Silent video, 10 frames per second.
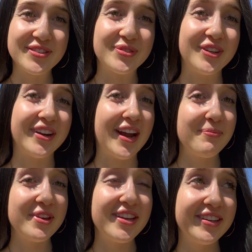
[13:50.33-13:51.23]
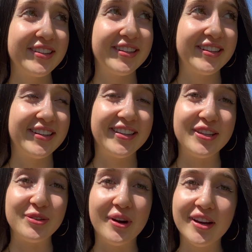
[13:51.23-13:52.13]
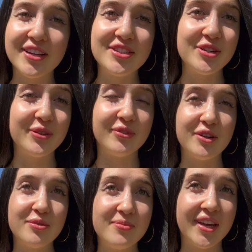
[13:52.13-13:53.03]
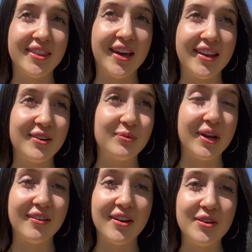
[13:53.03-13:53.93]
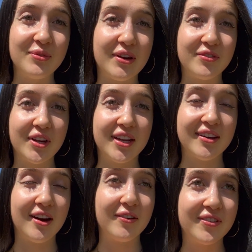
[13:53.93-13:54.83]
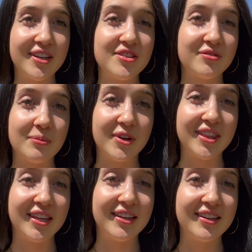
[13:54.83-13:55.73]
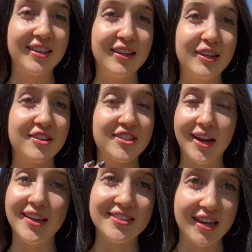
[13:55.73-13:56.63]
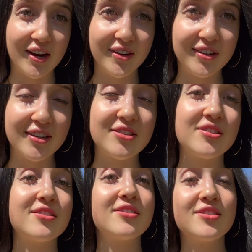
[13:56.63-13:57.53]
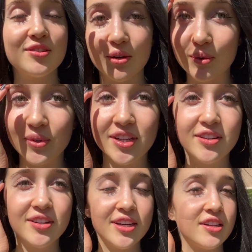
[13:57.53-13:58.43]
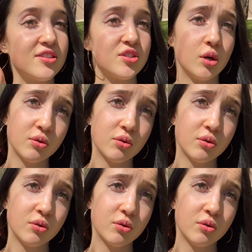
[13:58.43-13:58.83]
When you're happy, you walk into a room, and that unwavering confidence from within shines out. It's so real, and it's so